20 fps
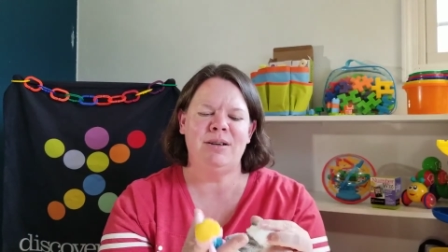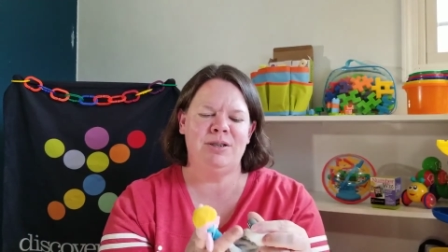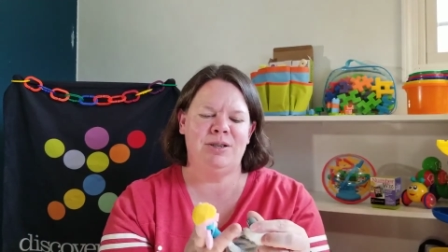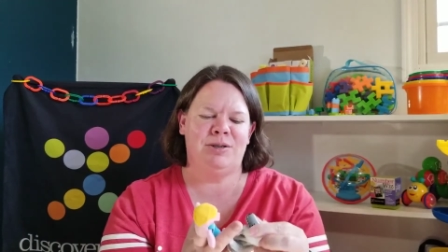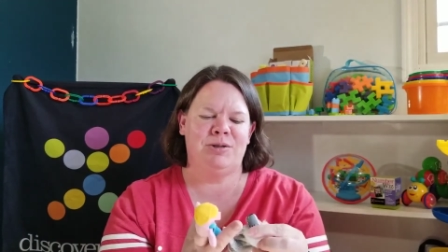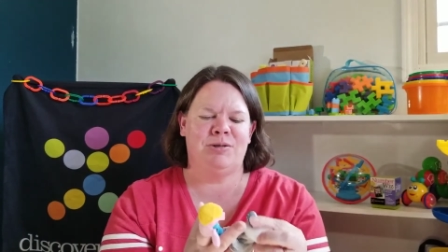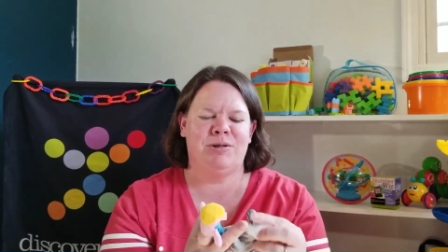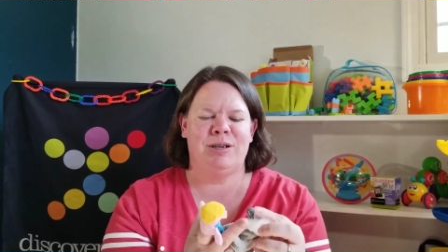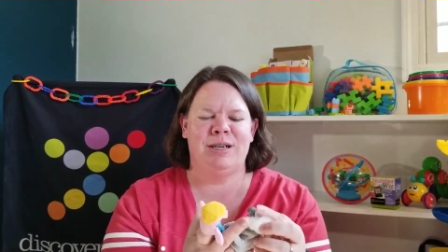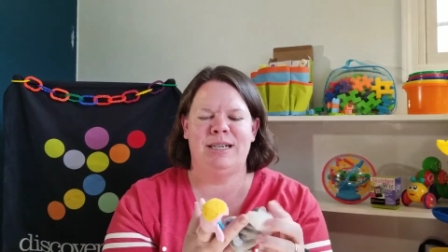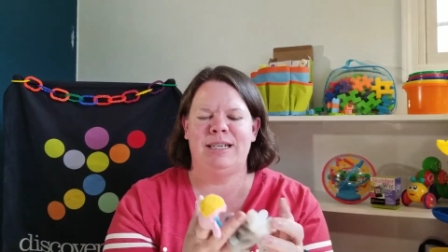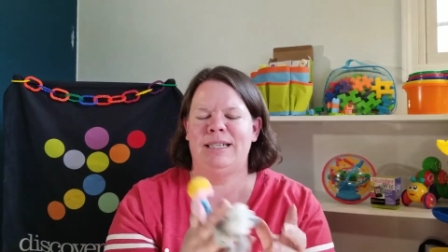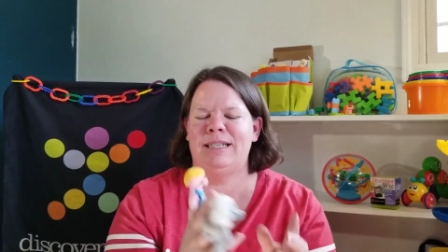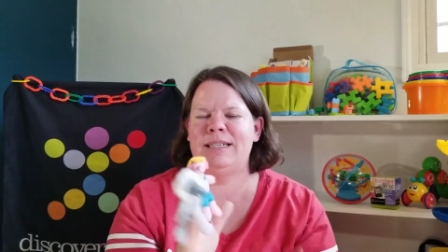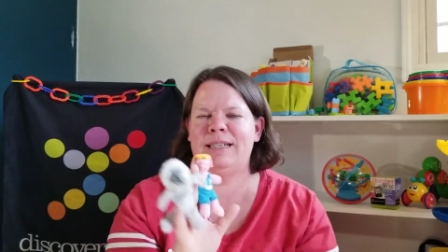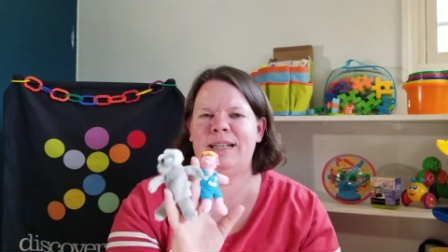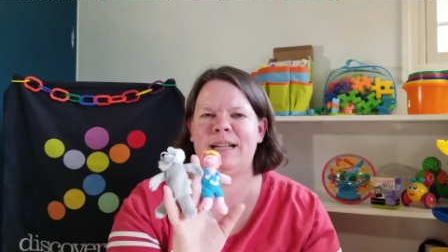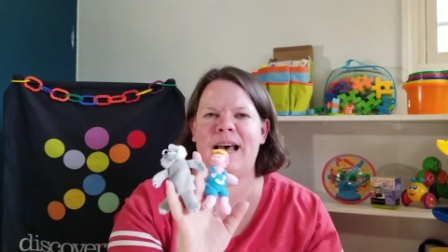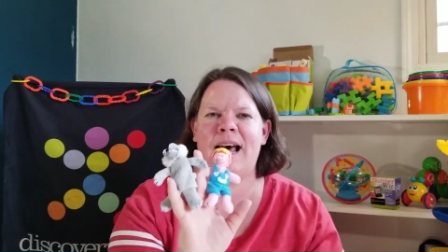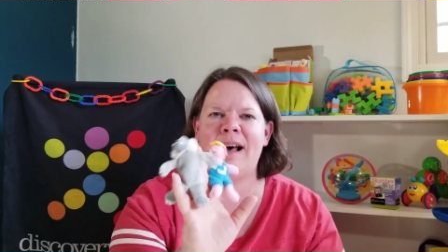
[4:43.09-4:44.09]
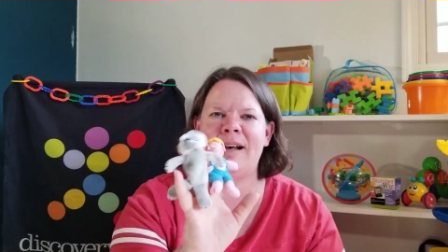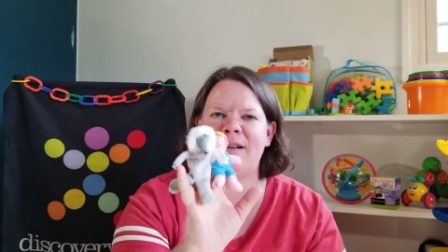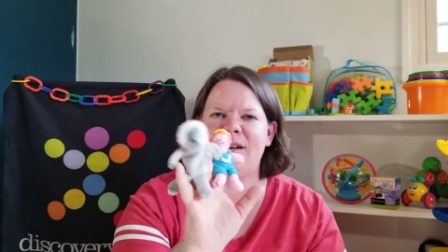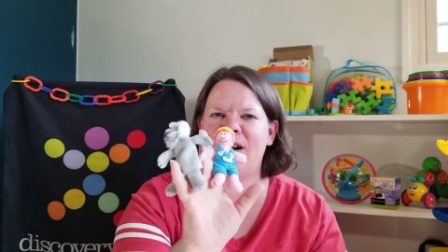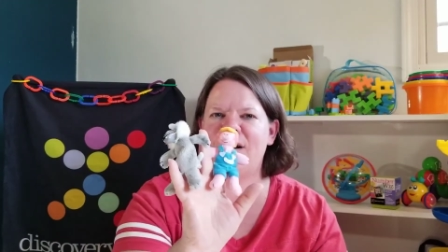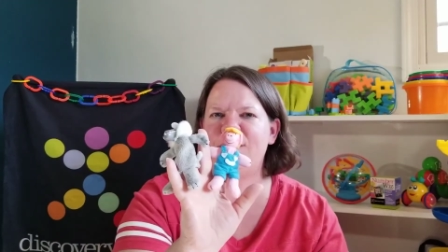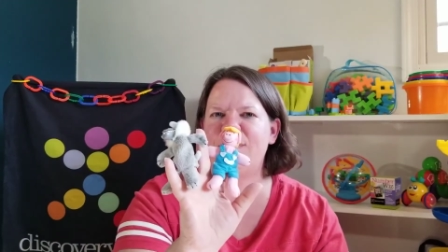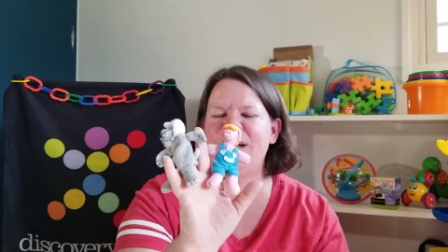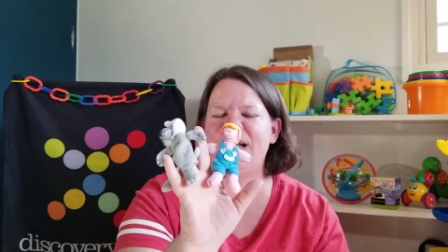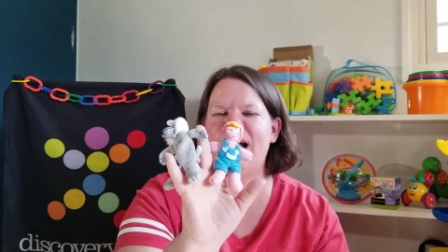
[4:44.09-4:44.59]
stories that
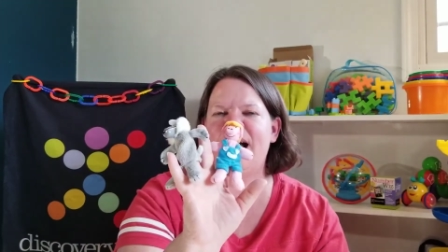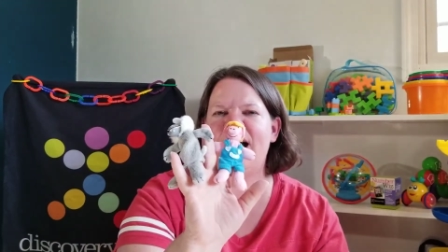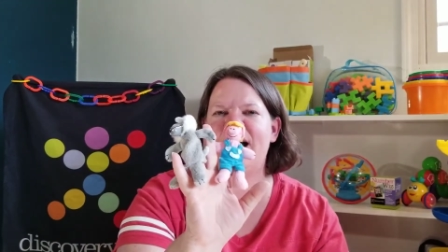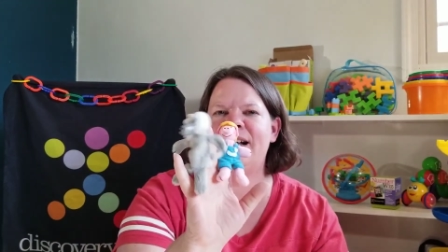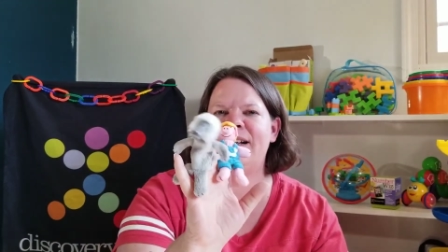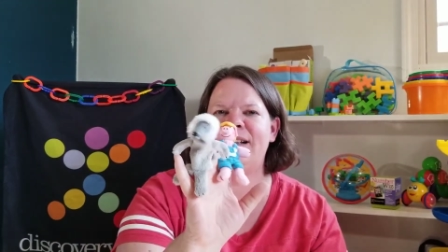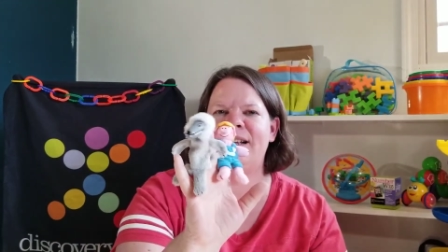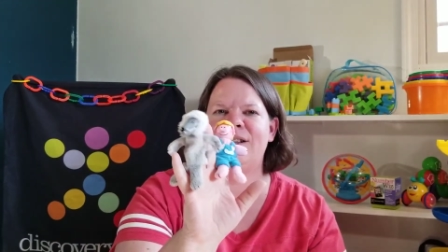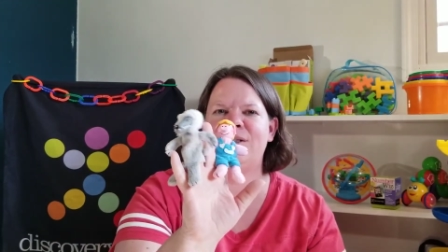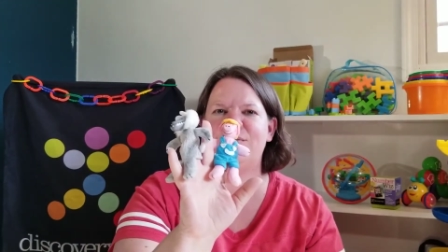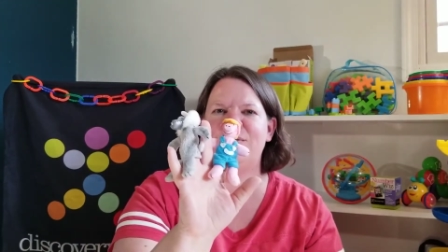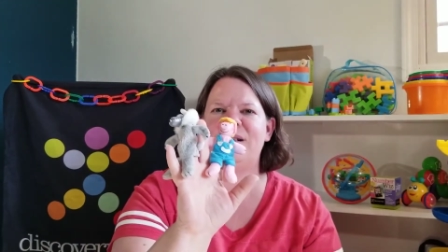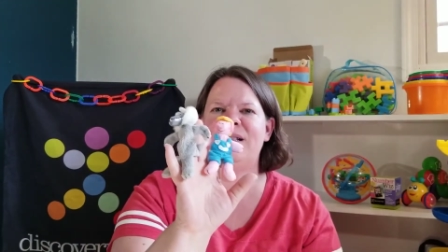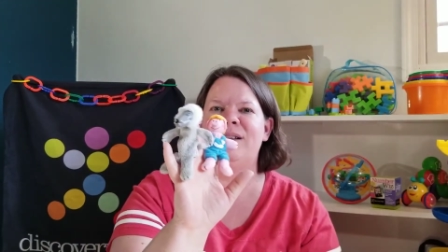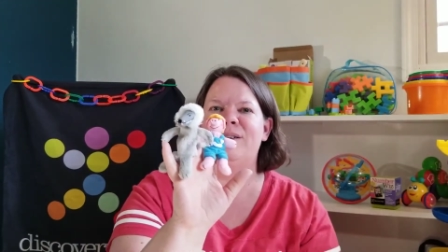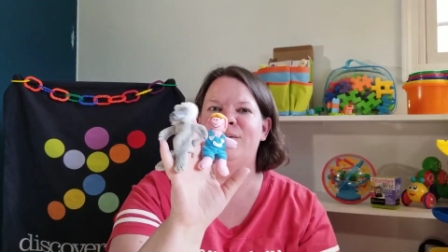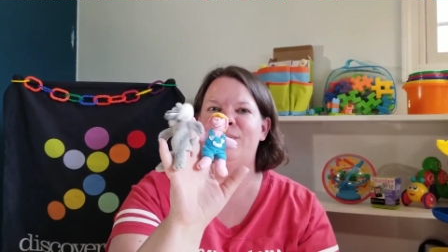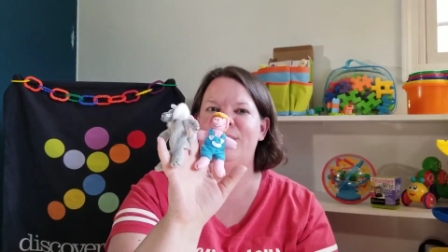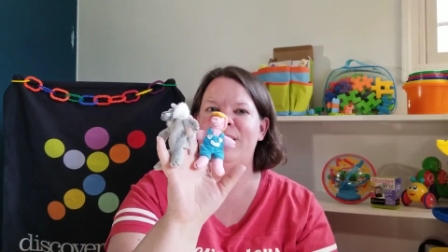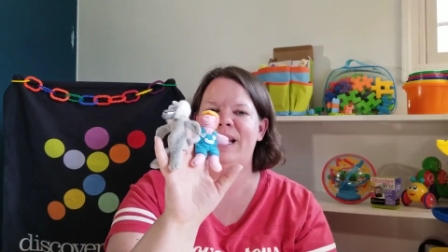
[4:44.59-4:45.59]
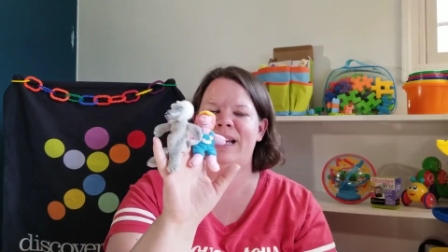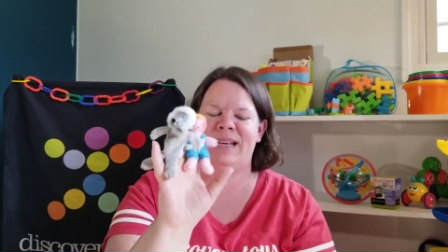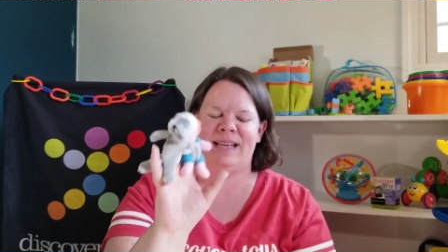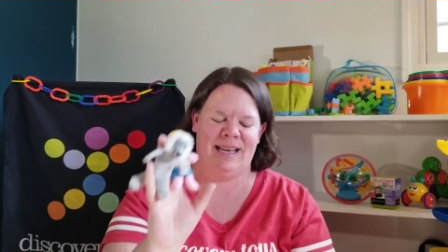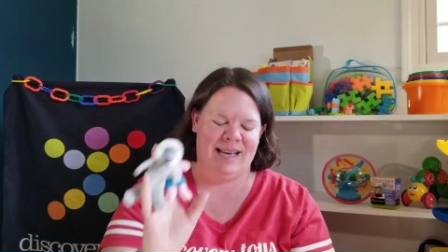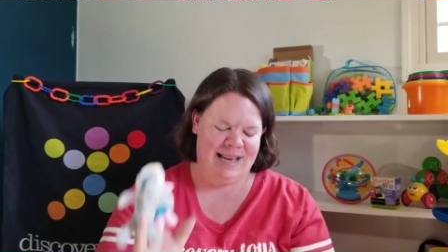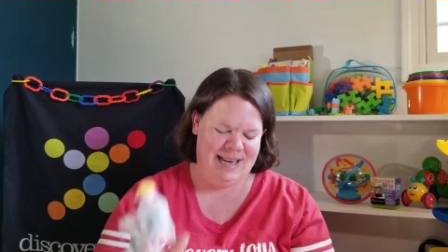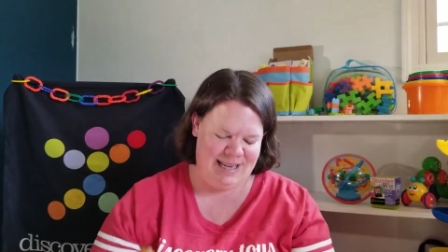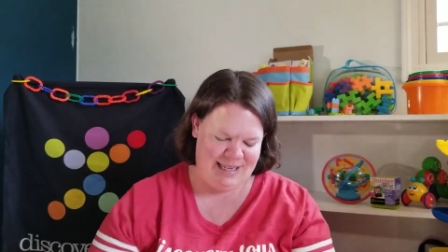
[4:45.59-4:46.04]
are beyond the 3 Little Pig.